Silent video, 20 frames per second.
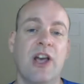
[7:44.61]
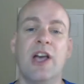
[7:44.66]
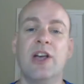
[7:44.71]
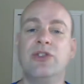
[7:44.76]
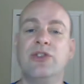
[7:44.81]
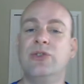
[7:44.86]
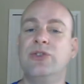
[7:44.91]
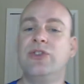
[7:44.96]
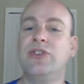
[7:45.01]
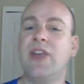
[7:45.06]

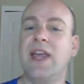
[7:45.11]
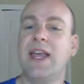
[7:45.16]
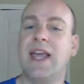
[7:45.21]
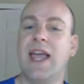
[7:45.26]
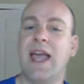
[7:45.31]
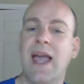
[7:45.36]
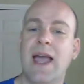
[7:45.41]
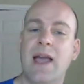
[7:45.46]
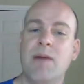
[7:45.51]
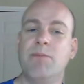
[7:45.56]
So just like
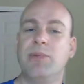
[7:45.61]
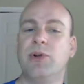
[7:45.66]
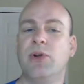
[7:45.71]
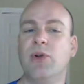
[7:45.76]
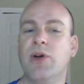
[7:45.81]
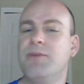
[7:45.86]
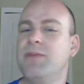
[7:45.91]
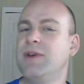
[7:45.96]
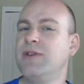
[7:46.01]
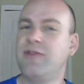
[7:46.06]

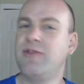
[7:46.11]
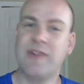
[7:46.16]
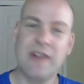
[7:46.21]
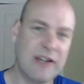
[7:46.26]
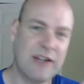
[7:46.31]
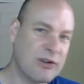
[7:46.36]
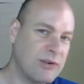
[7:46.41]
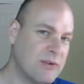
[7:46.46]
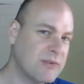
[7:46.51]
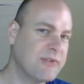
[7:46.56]
employment
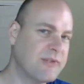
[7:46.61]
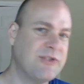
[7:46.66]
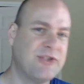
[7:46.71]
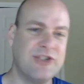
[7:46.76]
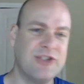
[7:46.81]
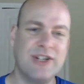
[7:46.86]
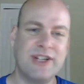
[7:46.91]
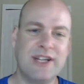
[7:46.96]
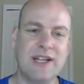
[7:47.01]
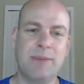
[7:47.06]
figures,
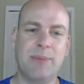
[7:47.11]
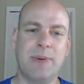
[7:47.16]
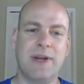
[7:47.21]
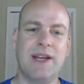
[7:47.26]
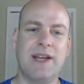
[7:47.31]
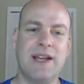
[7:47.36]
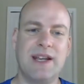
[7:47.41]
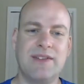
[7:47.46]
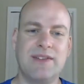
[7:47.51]
GDP,